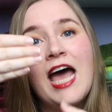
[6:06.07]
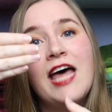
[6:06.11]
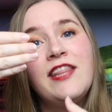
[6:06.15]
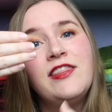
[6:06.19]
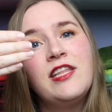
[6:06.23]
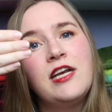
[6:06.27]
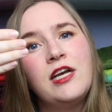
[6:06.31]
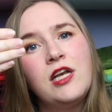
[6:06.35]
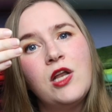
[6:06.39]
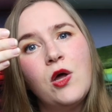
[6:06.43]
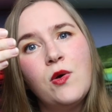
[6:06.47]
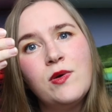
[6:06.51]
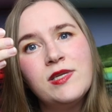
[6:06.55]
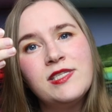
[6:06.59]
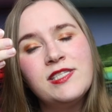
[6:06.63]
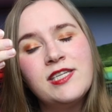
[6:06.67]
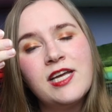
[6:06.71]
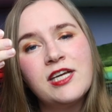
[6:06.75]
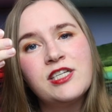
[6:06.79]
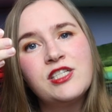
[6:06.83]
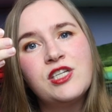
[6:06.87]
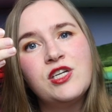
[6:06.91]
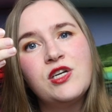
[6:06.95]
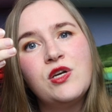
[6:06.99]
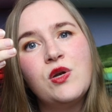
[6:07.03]
and the lower
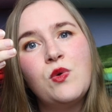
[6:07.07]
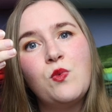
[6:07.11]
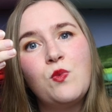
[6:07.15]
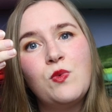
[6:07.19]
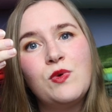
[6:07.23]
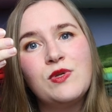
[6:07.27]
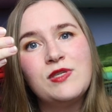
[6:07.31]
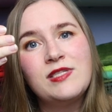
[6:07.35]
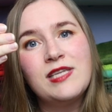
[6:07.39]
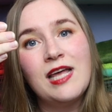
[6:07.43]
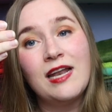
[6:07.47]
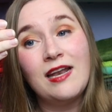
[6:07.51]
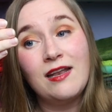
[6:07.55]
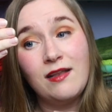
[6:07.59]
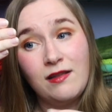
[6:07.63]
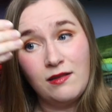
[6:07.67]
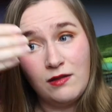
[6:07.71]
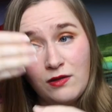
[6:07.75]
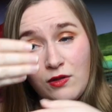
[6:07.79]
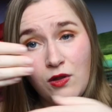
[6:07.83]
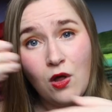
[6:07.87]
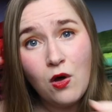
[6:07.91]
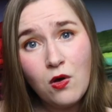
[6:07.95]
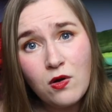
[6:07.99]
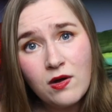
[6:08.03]
section was
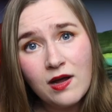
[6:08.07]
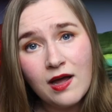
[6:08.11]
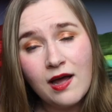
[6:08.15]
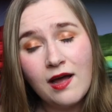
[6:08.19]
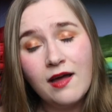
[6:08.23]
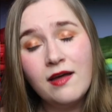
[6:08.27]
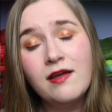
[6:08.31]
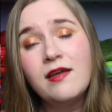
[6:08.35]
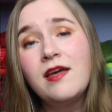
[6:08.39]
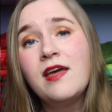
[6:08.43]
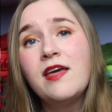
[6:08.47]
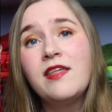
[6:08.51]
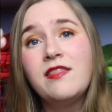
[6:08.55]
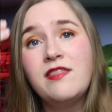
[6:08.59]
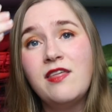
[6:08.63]
longer